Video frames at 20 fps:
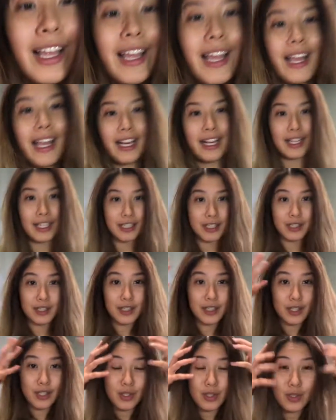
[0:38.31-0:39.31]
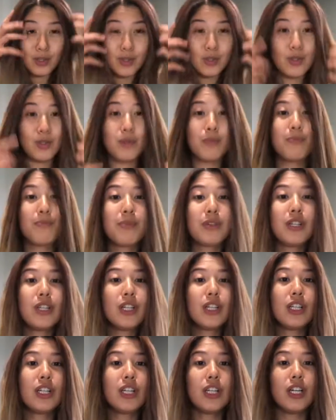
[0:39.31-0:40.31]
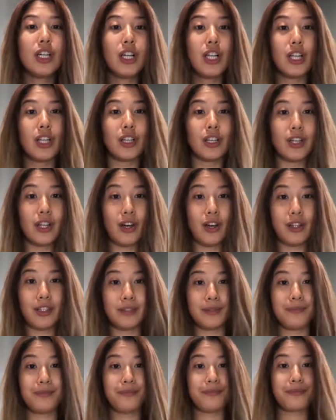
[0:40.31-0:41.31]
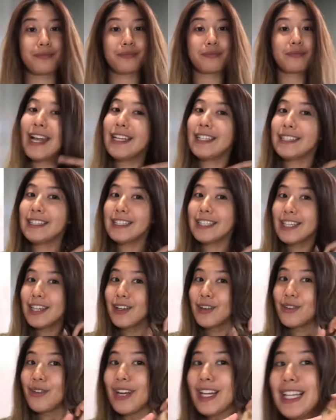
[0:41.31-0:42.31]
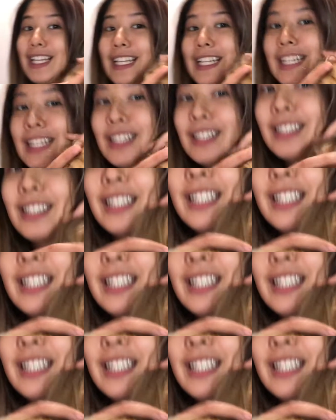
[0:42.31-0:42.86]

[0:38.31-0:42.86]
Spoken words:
It is super long. And right here,